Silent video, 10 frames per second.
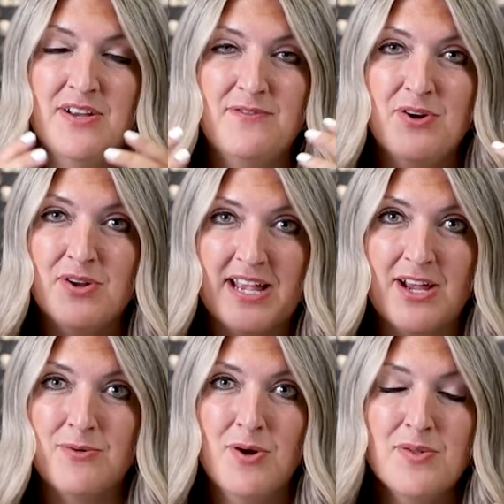if you're like
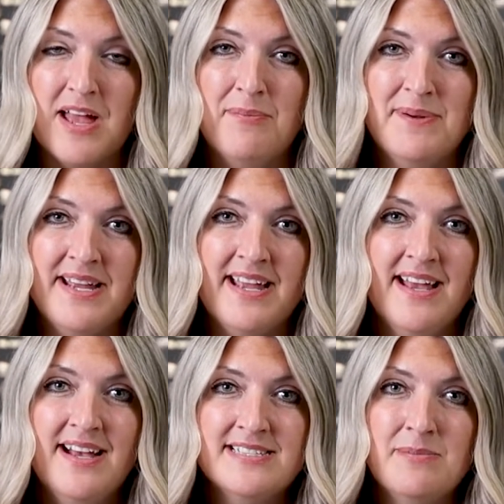a growth company,
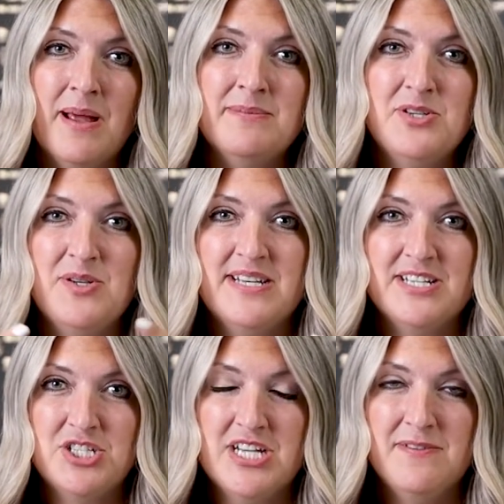sometimes you need to
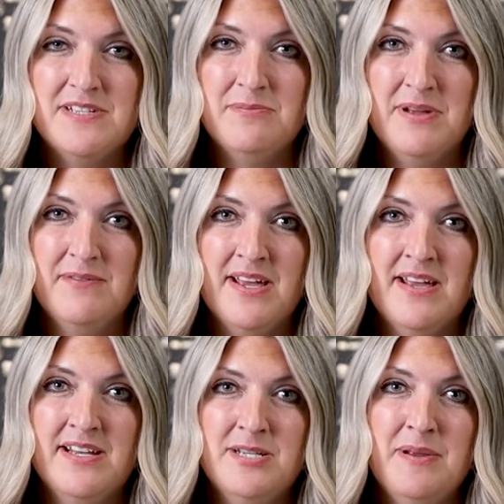shift and pivot
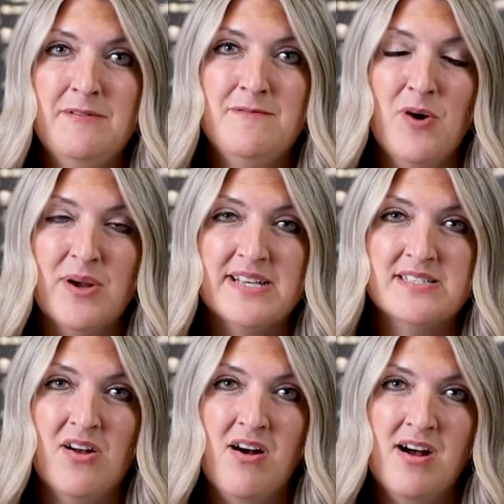into being
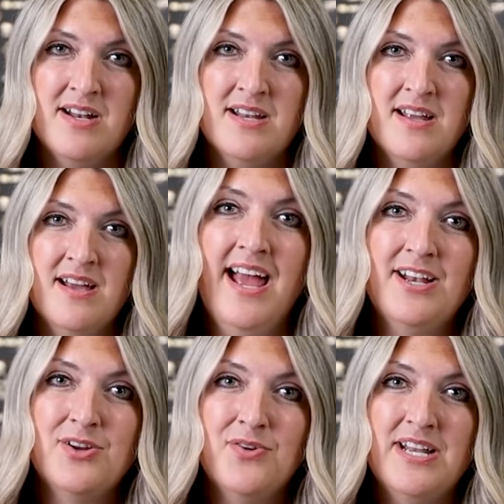focused on
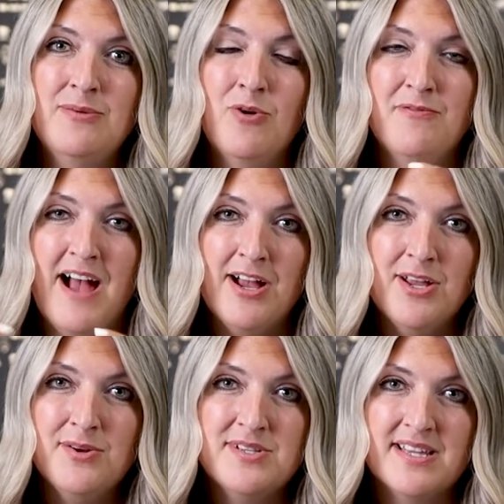and creating more
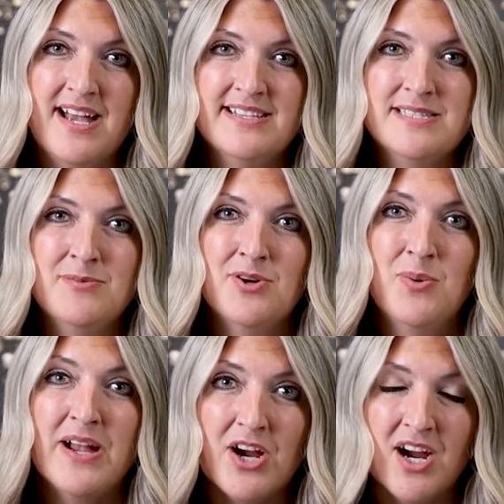value to the customer
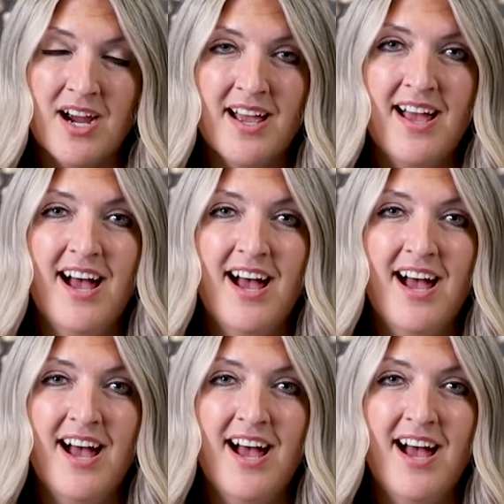quicker.